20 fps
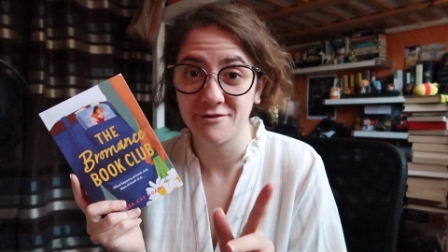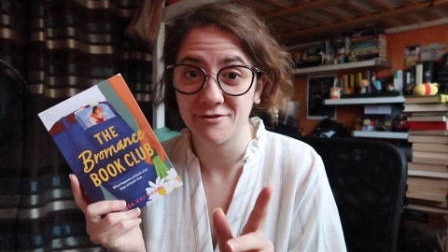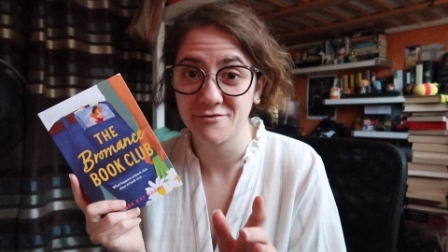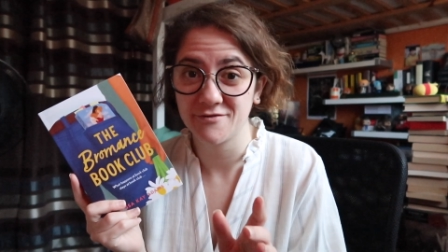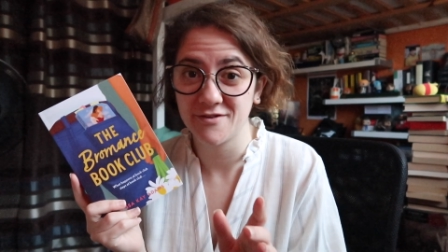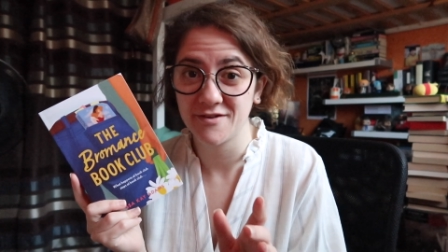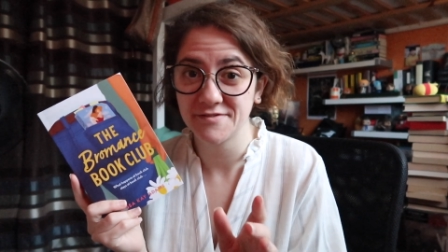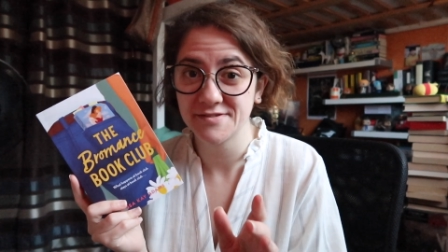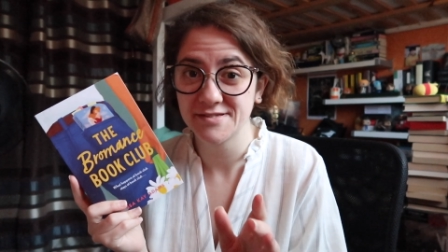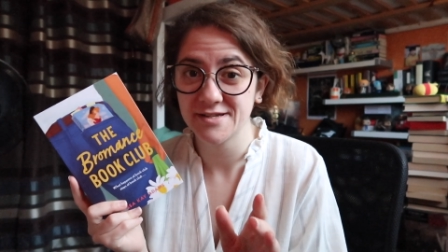out
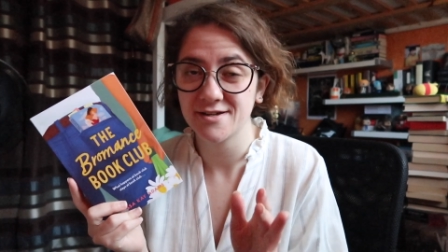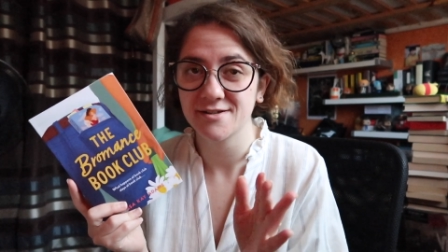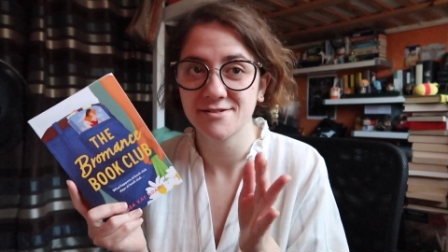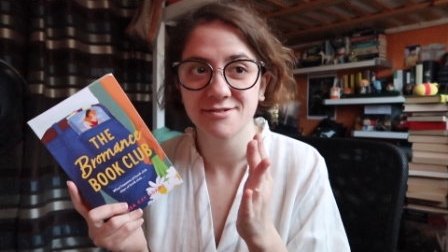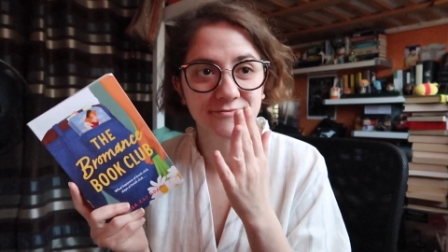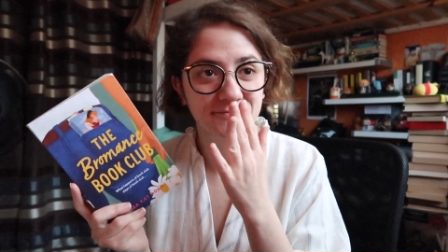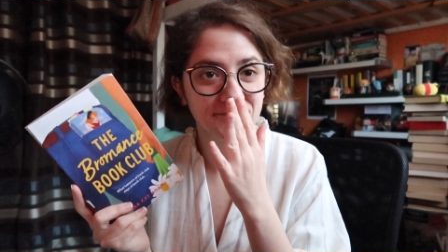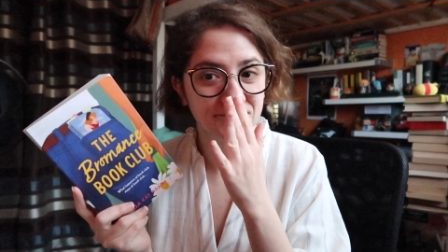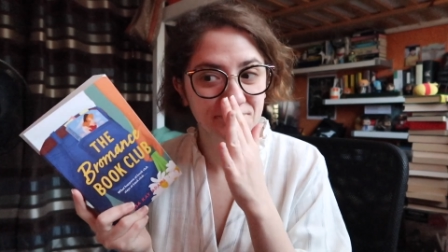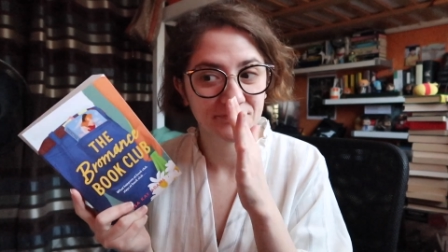of 5
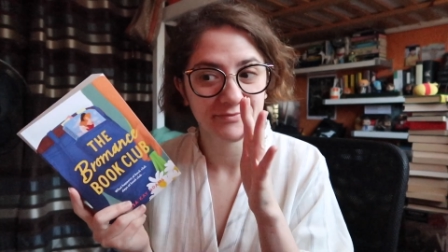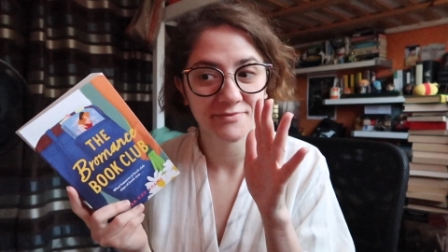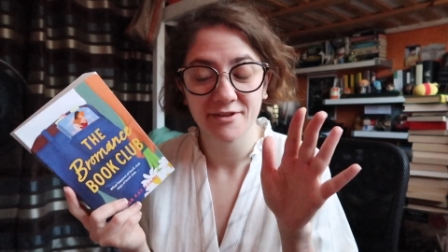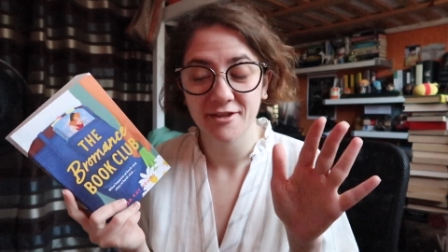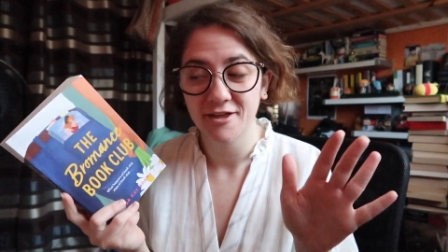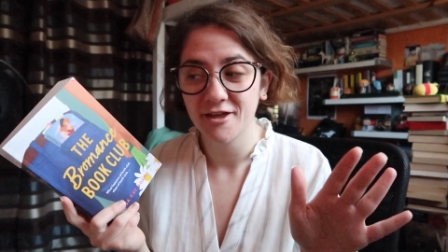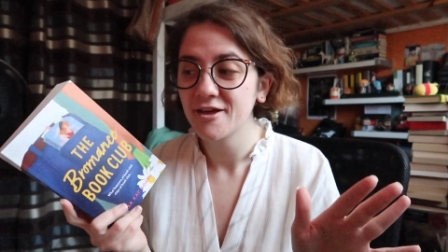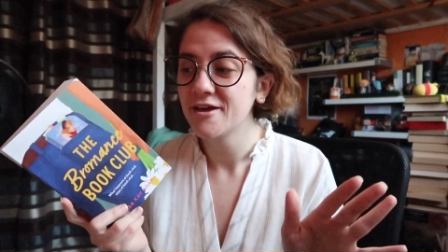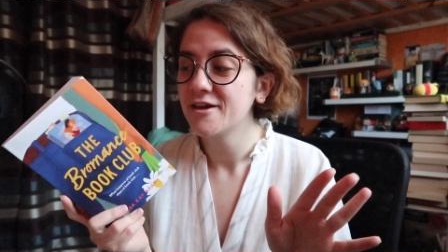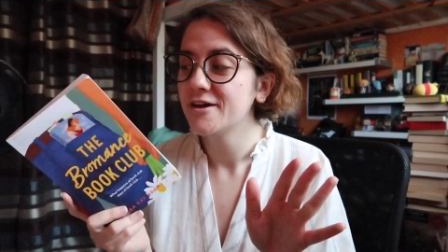stars.
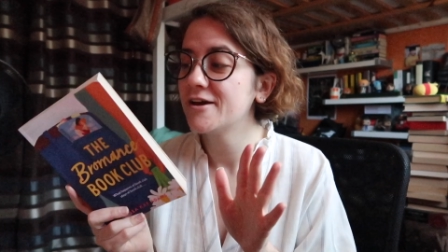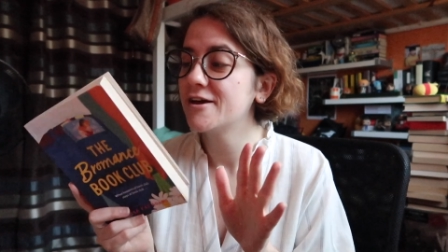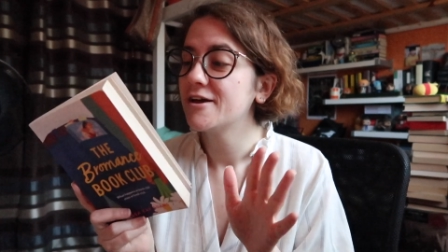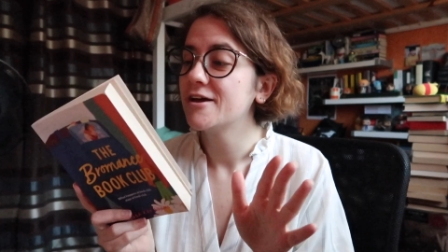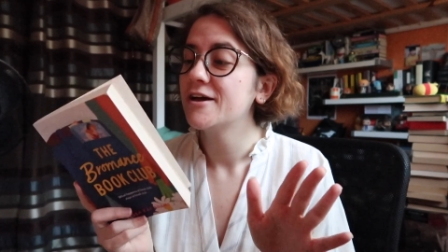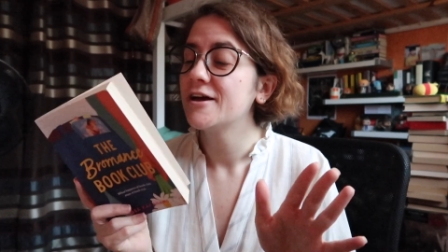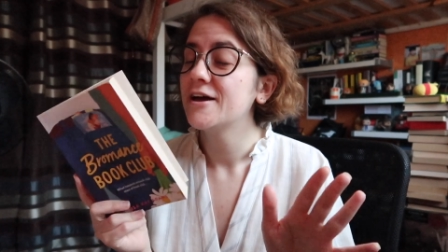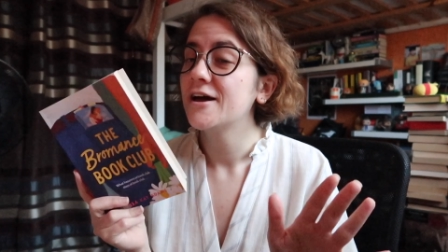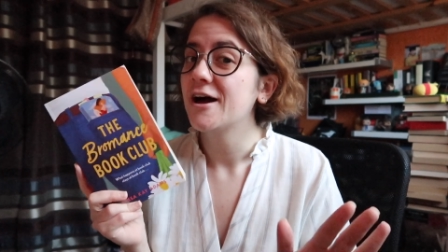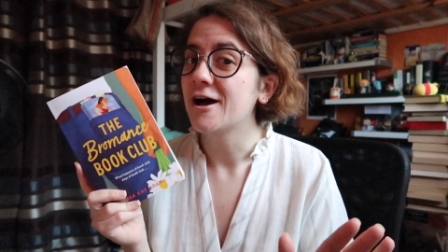
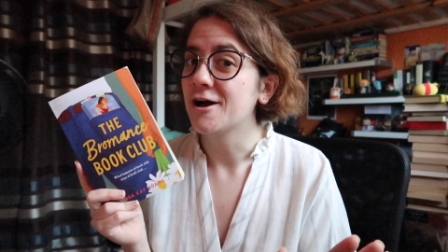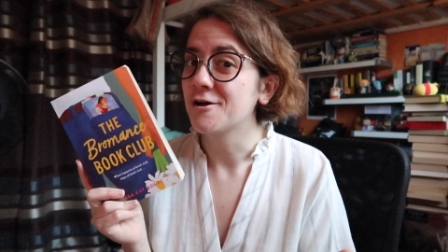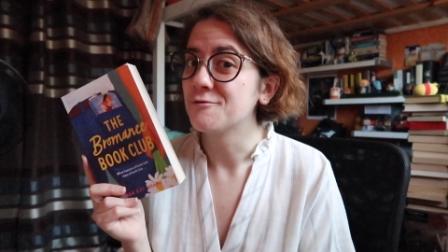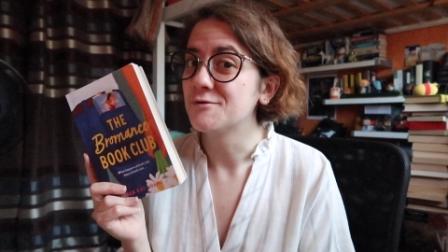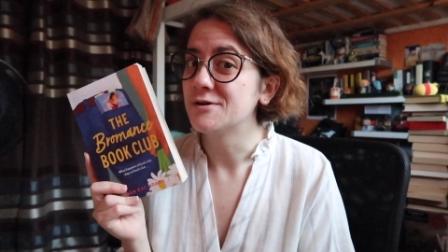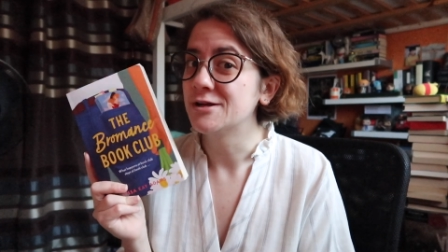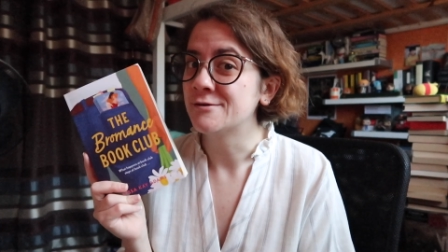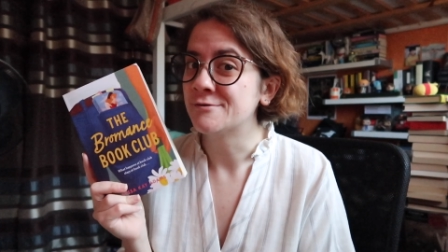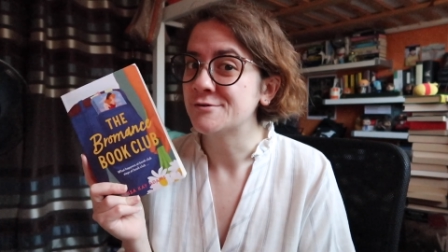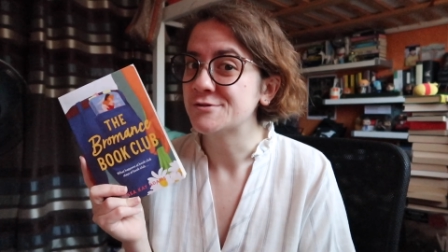I
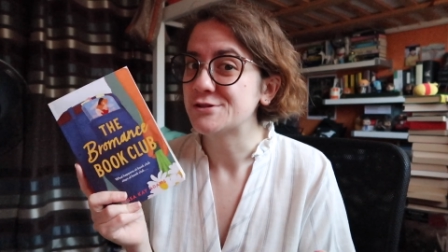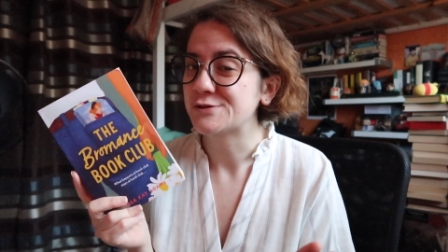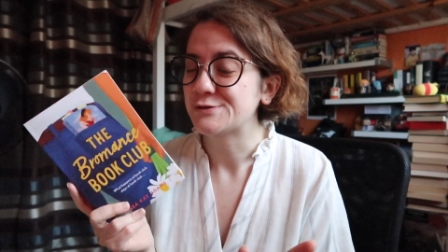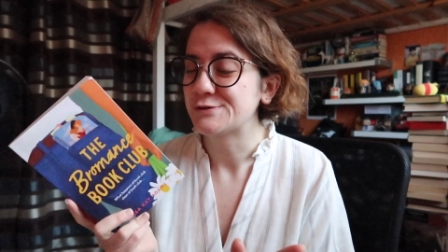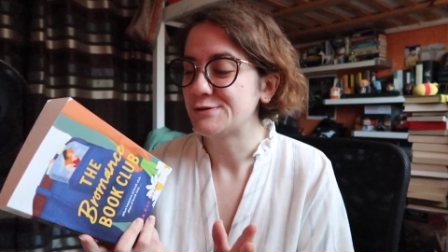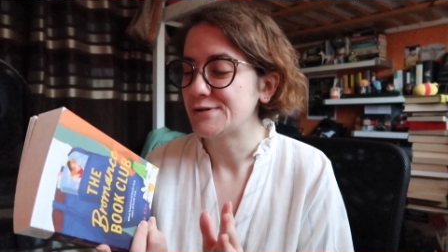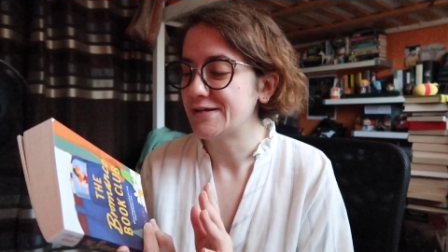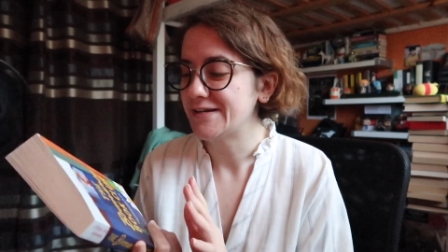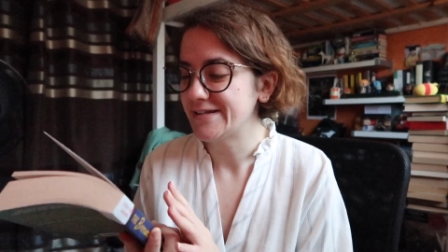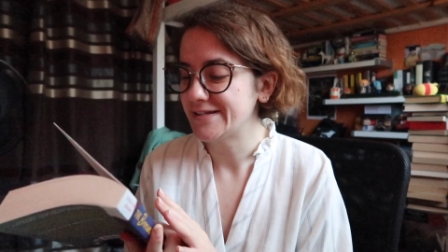really want to
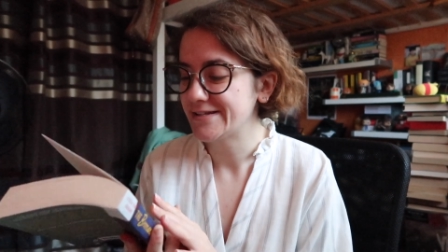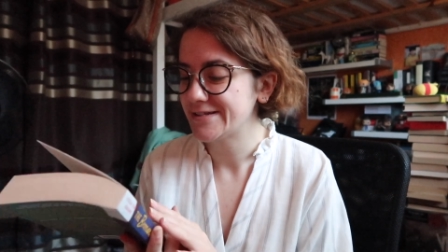read